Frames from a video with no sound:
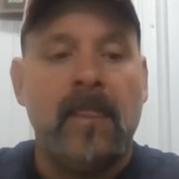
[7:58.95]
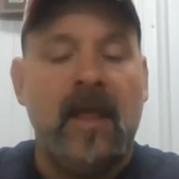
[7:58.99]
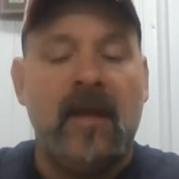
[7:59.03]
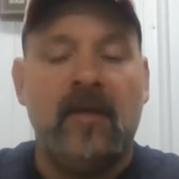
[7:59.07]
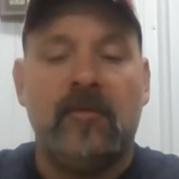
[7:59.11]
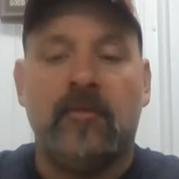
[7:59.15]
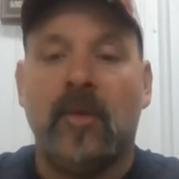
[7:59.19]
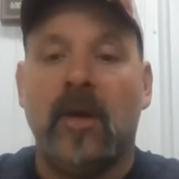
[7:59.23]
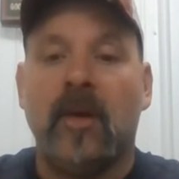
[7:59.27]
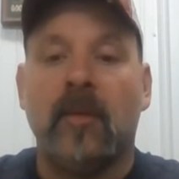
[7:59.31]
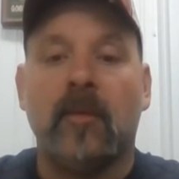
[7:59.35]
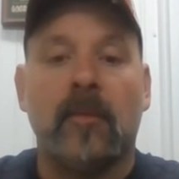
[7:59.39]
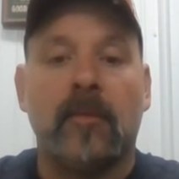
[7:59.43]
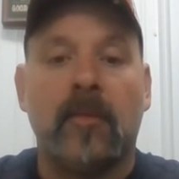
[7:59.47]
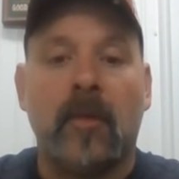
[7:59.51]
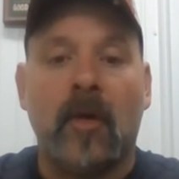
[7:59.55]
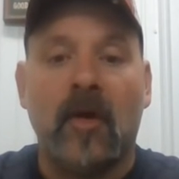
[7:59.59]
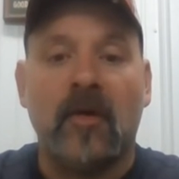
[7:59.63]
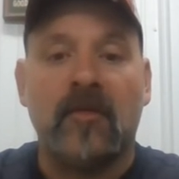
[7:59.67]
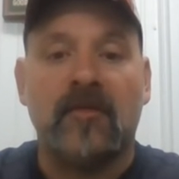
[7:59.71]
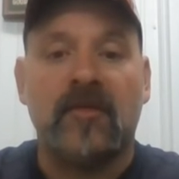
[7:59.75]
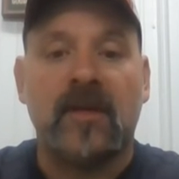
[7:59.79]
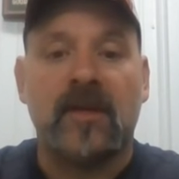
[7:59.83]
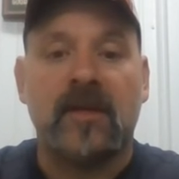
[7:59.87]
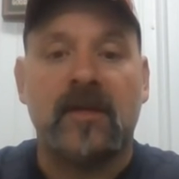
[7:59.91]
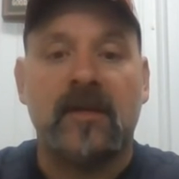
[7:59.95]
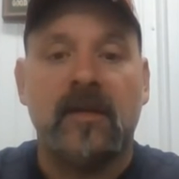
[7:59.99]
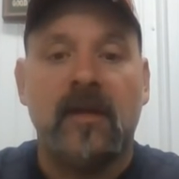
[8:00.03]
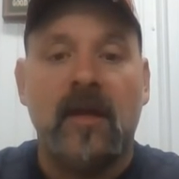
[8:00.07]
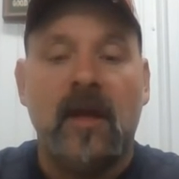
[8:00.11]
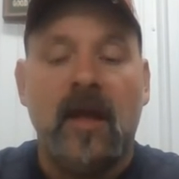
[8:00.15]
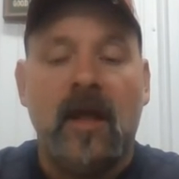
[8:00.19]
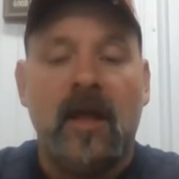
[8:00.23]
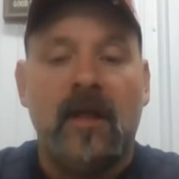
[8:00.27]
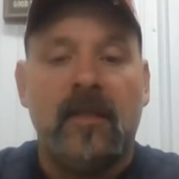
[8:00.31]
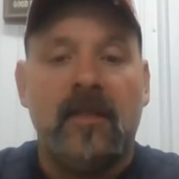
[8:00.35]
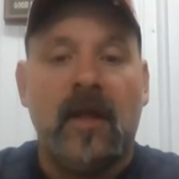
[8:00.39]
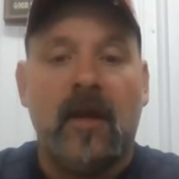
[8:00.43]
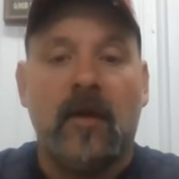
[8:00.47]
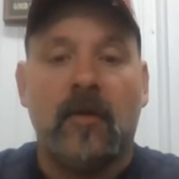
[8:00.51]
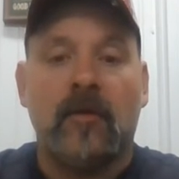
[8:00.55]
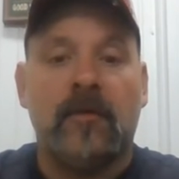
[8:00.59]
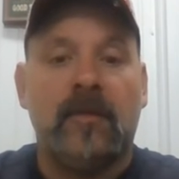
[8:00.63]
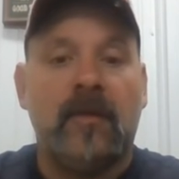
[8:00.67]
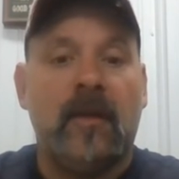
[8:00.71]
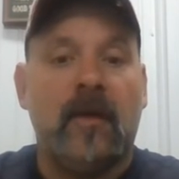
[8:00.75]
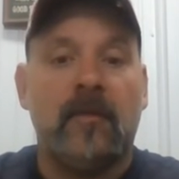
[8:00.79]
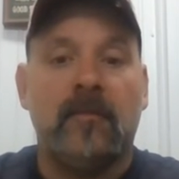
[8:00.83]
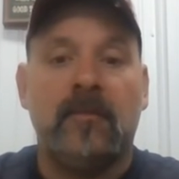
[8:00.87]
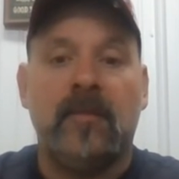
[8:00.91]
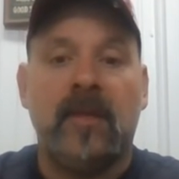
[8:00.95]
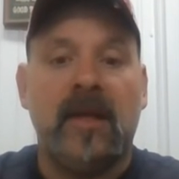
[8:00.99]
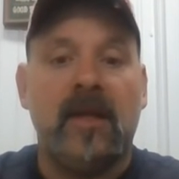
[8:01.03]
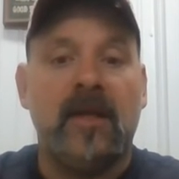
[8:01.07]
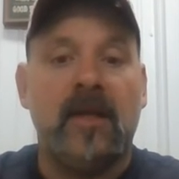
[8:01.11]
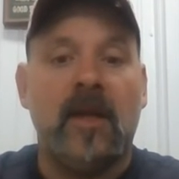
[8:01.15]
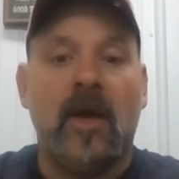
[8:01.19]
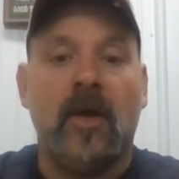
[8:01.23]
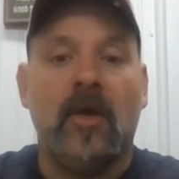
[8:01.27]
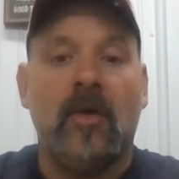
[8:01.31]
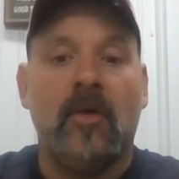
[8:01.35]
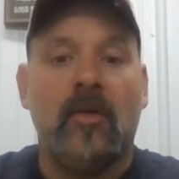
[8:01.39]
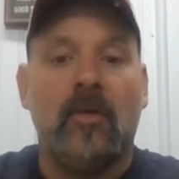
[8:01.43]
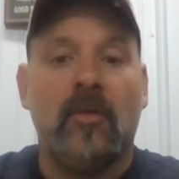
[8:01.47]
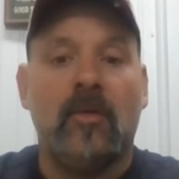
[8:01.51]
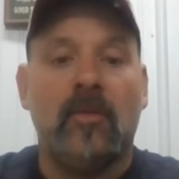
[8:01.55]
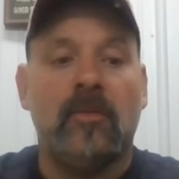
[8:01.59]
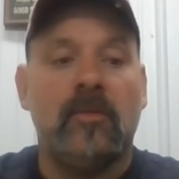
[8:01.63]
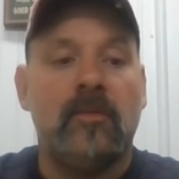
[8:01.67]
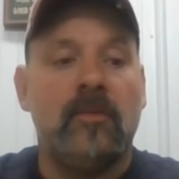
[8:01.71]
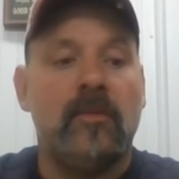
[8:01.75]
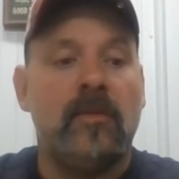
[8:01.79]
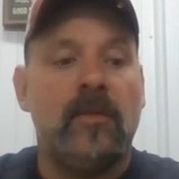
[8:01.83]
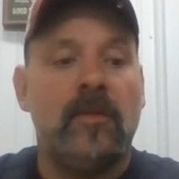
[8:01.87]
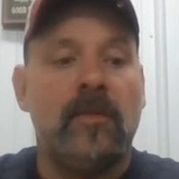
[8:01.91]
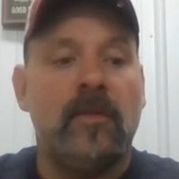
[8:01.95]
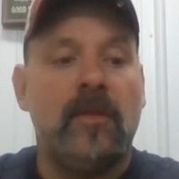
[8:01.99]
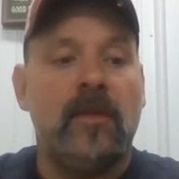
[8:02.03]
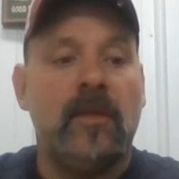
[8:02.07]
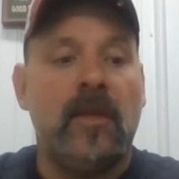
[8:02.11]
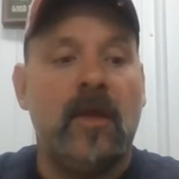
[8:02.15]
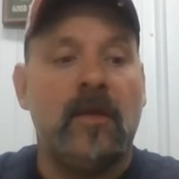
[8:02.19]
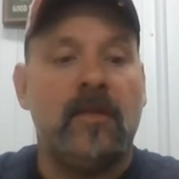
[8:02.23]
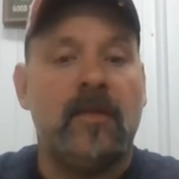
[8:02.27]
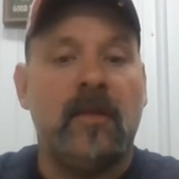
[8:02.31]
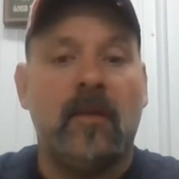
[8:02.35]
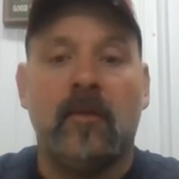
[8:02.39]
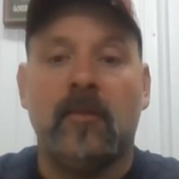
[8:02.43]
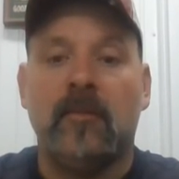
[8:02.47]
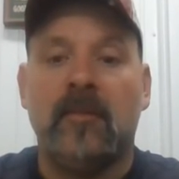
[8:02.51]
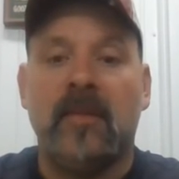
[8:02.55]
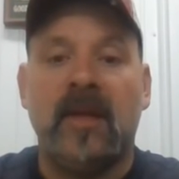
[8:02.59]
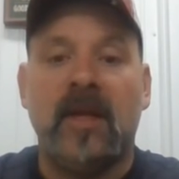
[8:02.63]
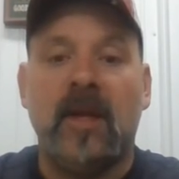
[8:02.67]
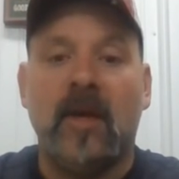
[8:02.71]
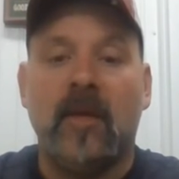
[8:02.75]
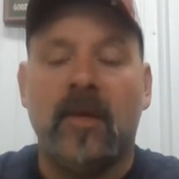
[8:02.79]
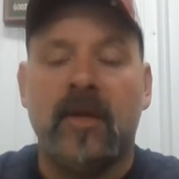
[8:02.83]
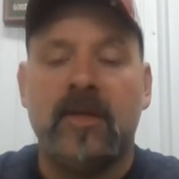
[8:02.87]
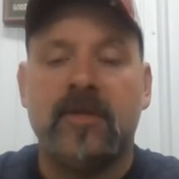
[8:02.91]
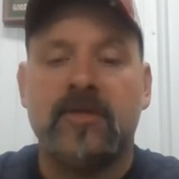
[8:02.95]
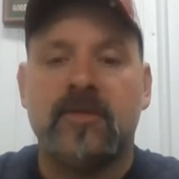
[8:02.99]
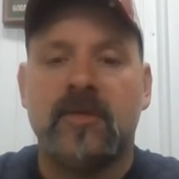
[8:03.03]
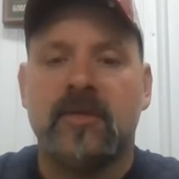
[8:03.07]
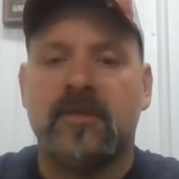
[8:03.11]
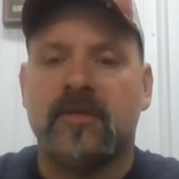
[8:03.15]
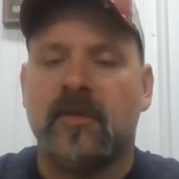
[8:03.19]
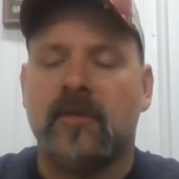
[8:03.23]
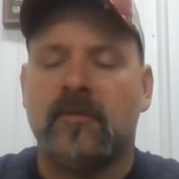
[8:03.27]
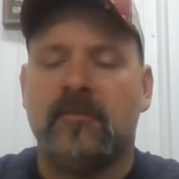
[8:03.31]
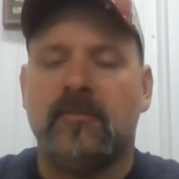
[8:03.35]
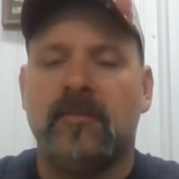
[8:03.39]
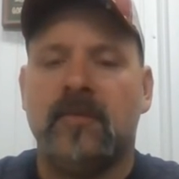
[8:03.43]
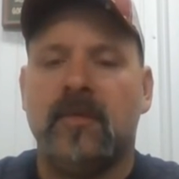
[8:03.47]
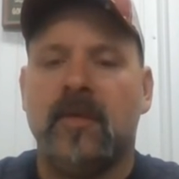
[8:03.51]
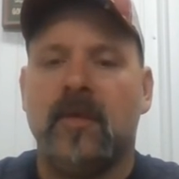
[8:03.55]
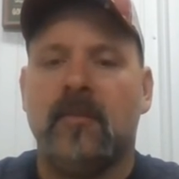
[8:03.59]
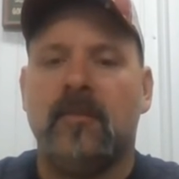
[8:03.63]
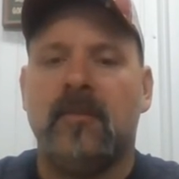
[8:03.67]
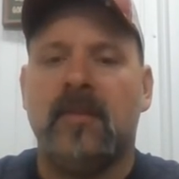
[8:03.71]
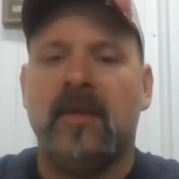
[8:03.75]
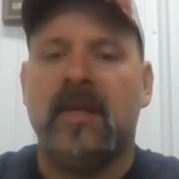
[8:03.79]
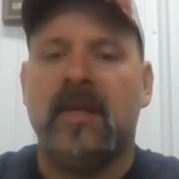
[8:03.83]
If we were perfect, there'd be no injuries. There'd